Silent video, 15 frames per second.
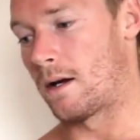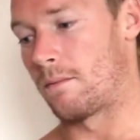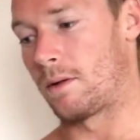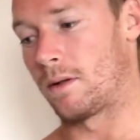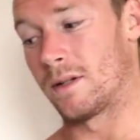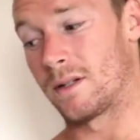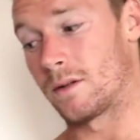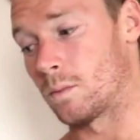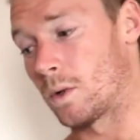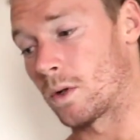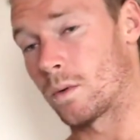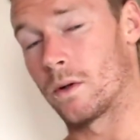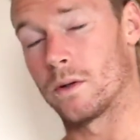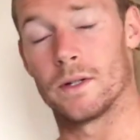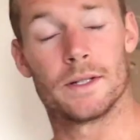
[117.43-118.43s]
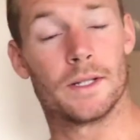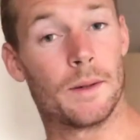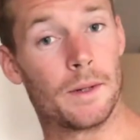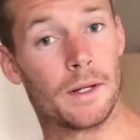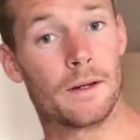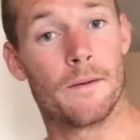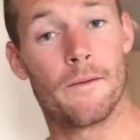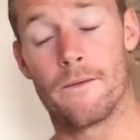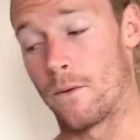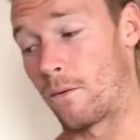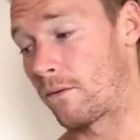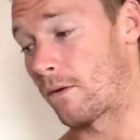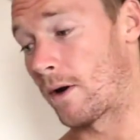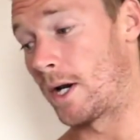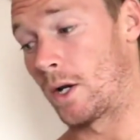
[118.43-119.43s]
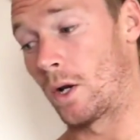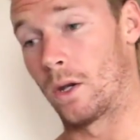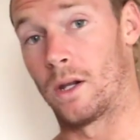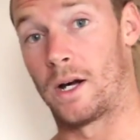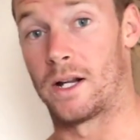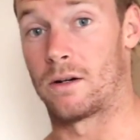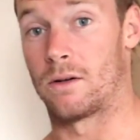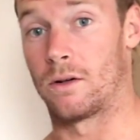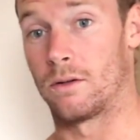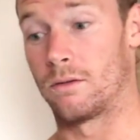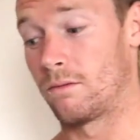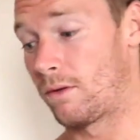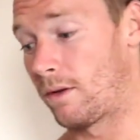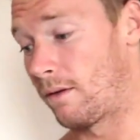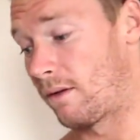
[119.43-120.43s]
because it doesn't work well with your stomach, feel free to go lighter on the